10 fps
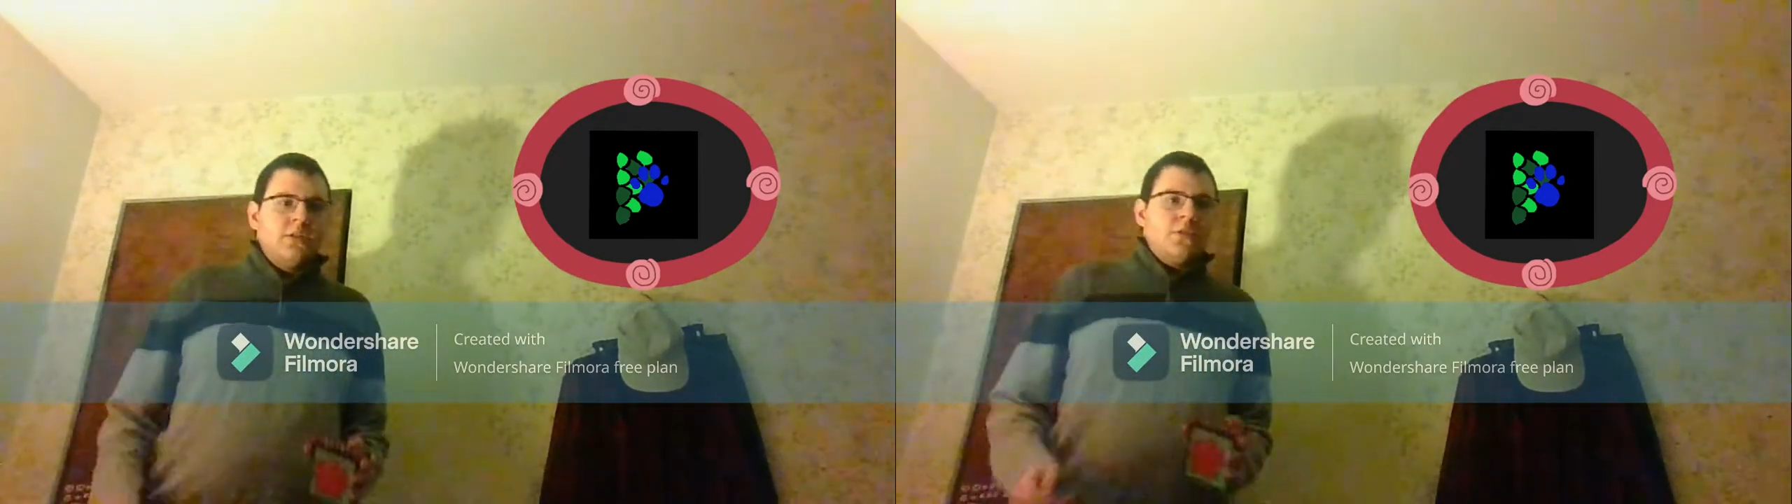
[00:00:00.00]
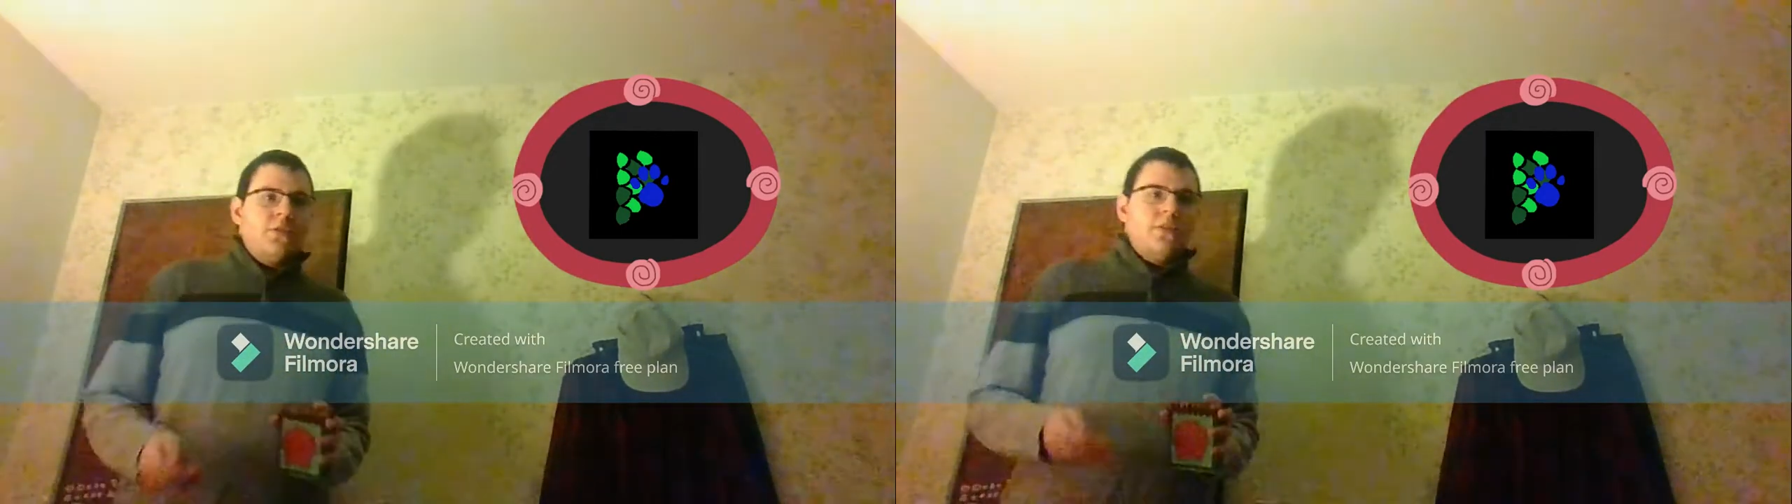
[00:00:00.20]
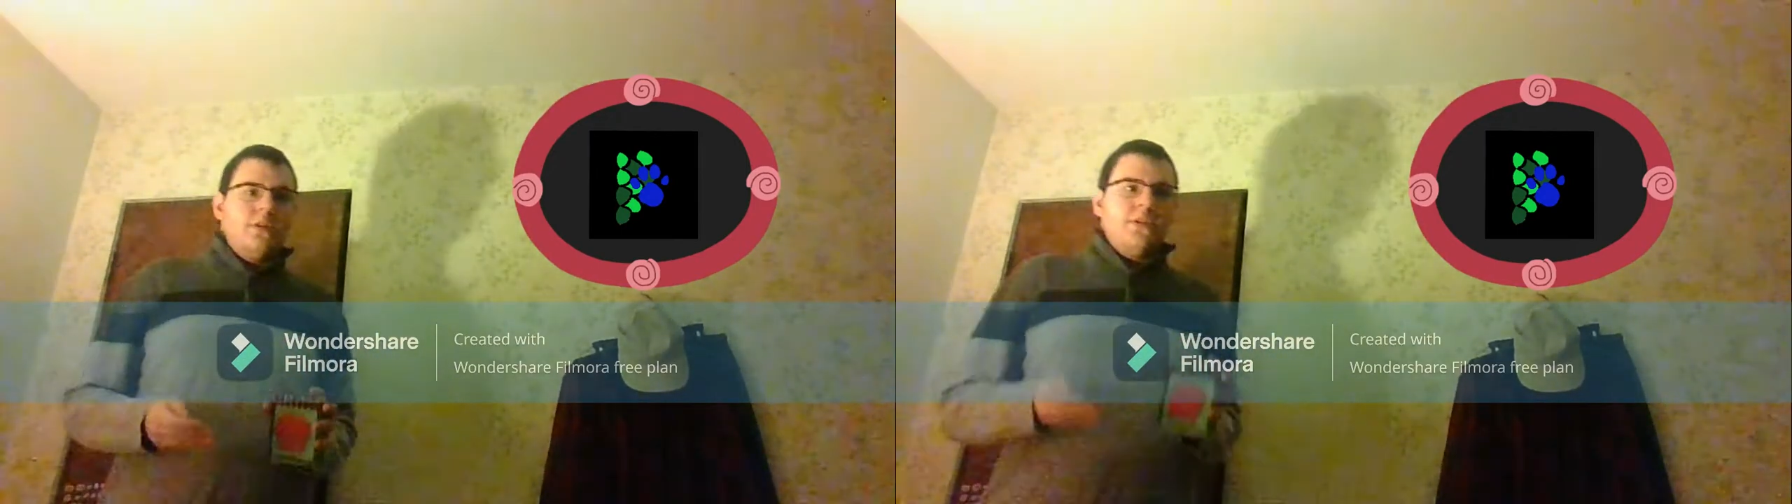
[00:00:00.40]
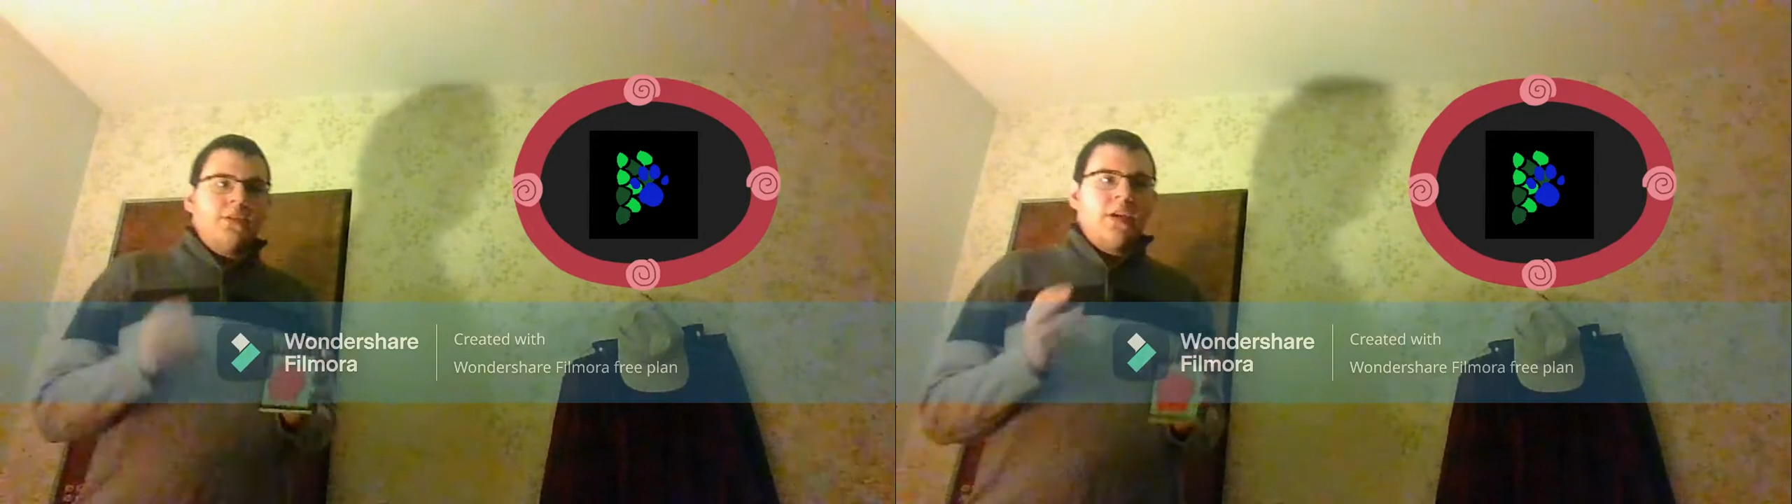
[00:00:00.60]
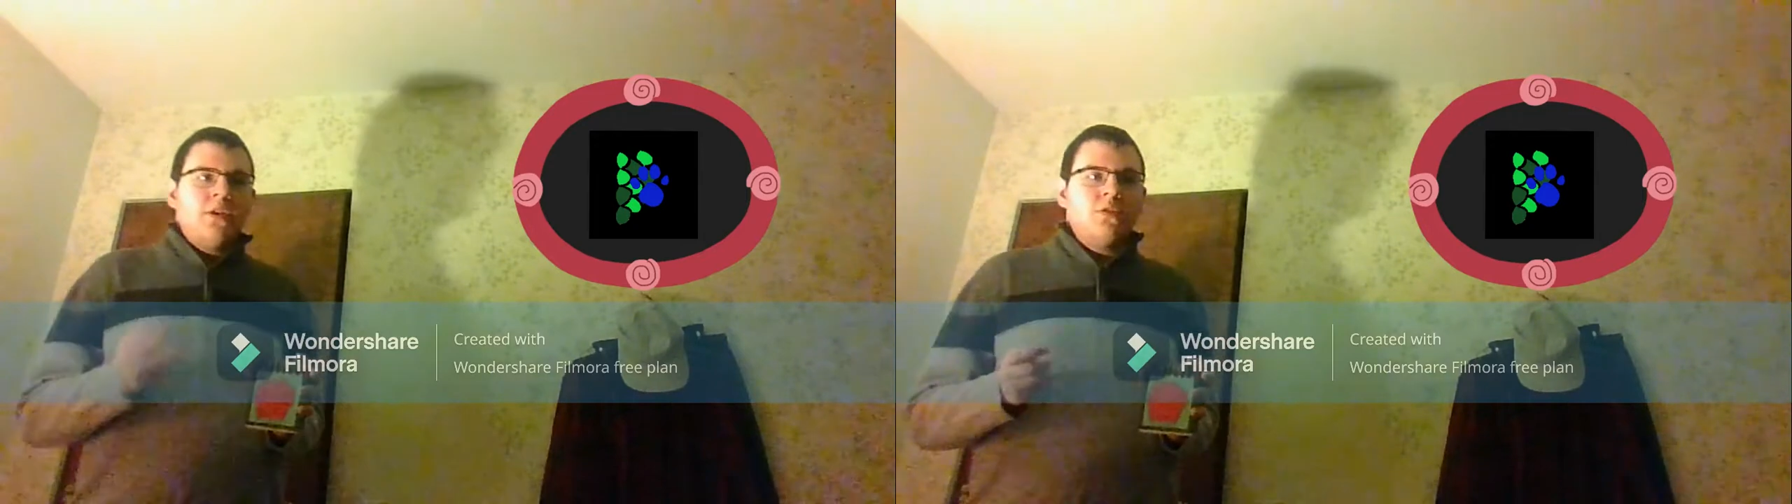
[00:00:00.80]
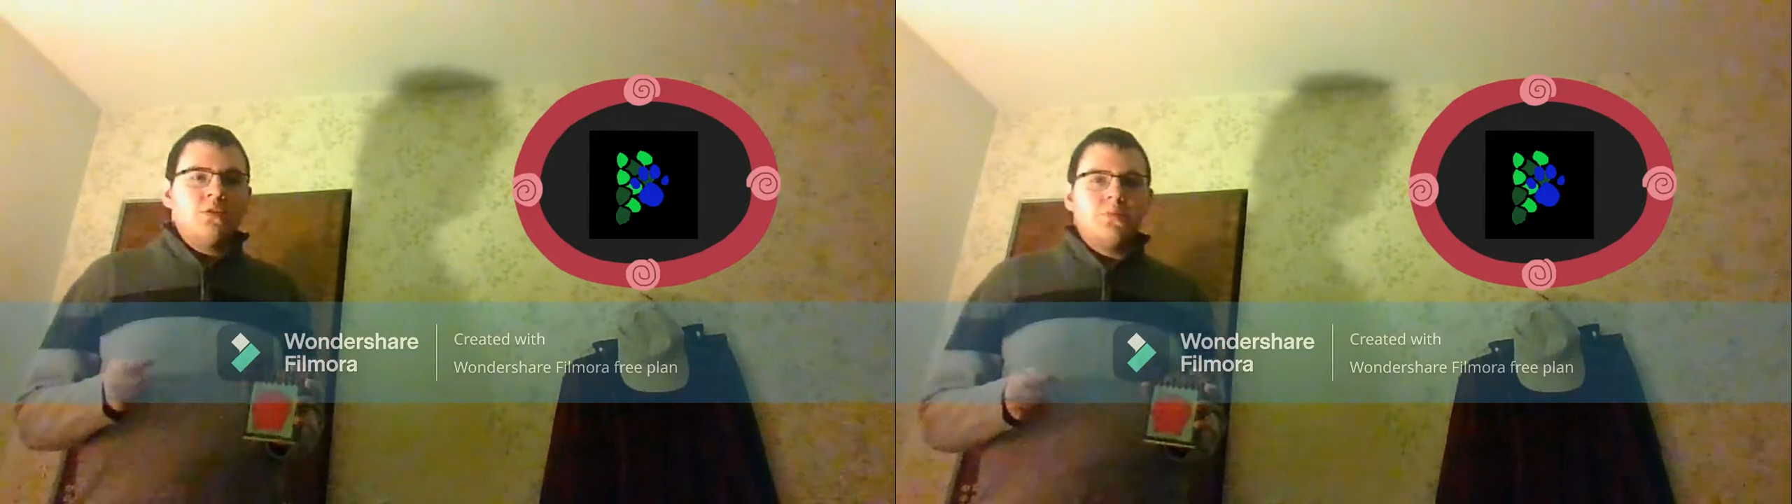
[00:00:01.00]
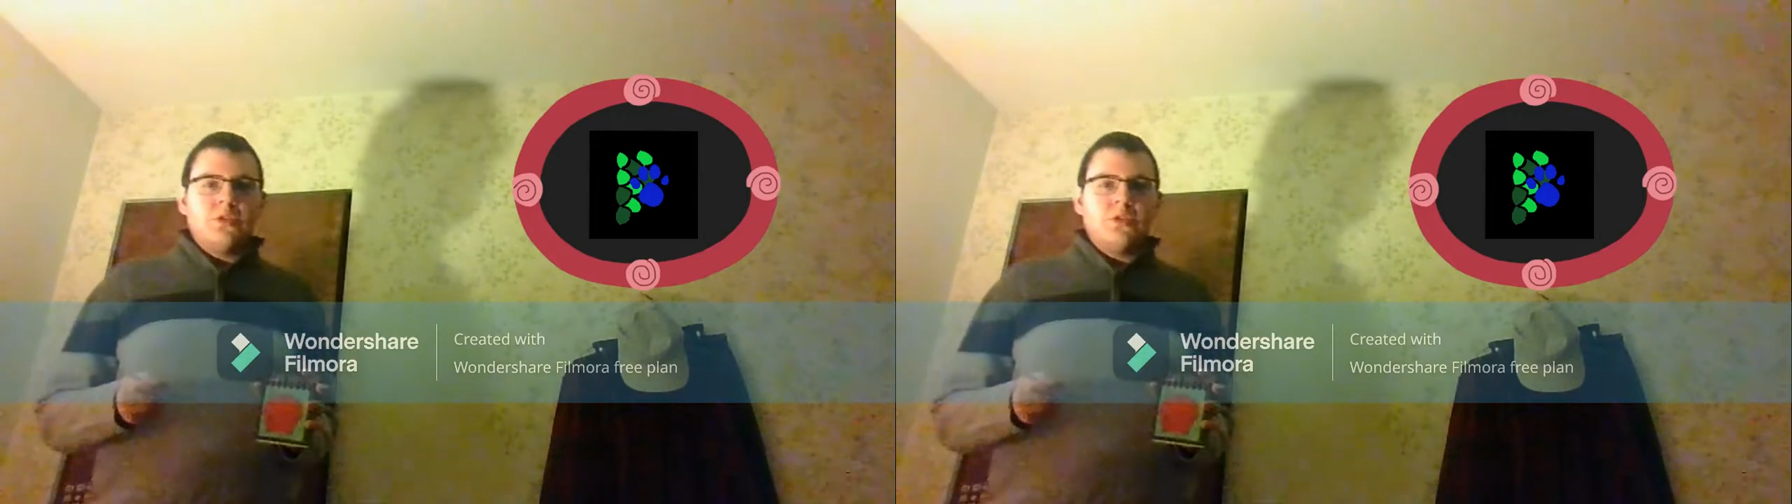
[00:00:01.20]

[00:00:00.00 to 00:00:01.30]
So the scales